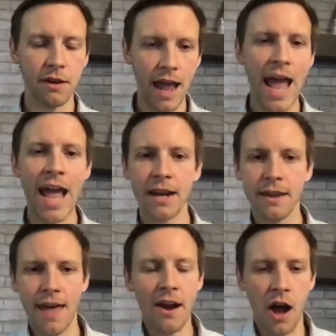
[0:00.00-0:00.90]

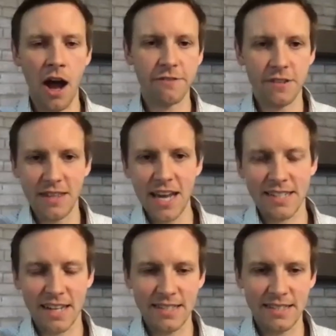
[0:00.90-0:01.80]
hand that off to the data
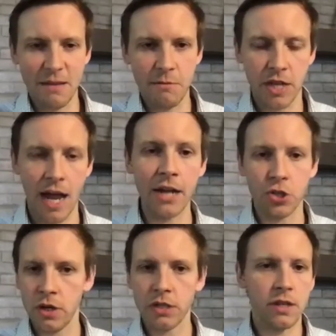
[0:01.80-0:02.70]
science team and say, I
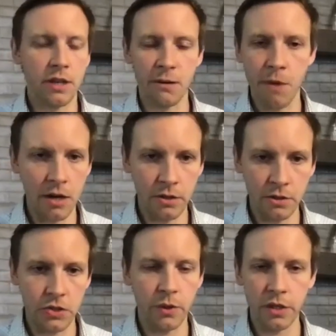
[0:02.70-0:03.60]
trust that your model
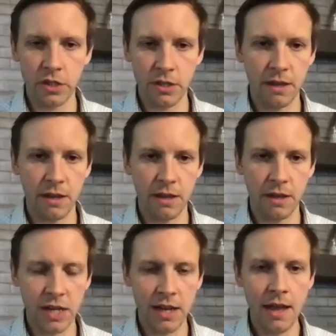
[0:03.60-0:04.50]
is doing something
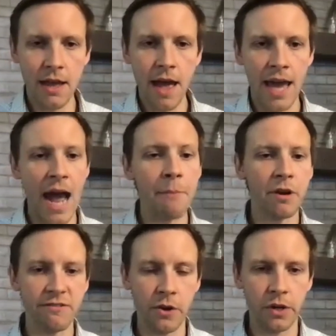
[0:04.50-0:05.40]
amazing, and I'm
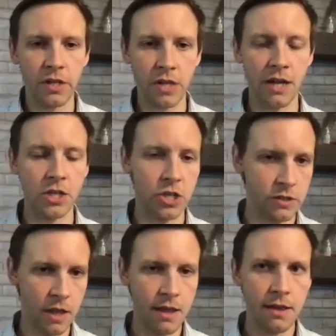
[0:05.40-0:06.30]
going to focus on
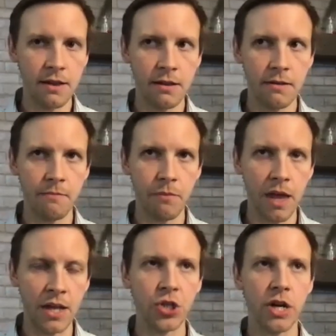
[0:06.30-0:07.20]
just
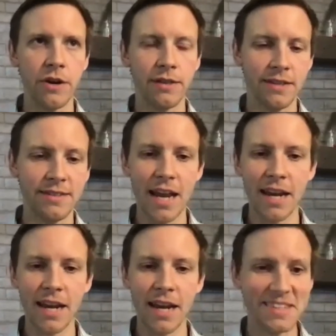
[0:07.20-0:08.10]
engineering the
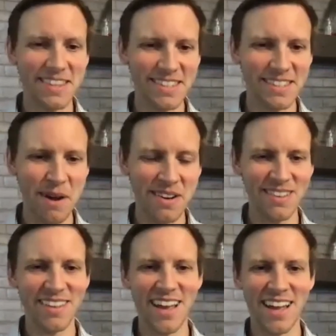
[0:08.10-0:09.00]
data into this
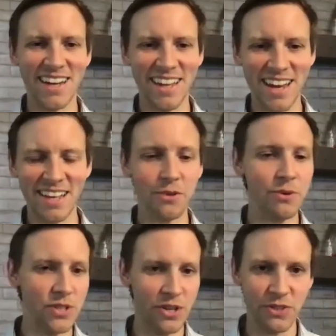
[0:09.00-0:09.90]
model and getting the
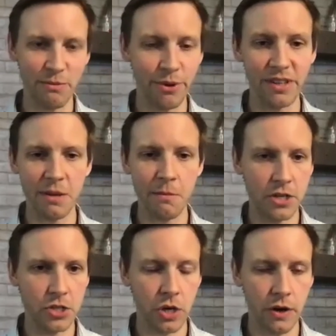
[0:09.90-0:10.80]
results and putting them on
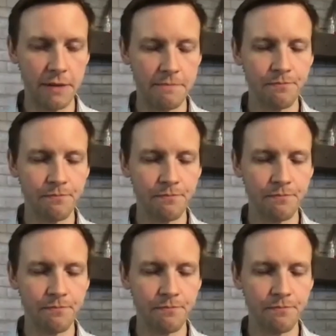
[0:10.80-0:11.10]
a screen.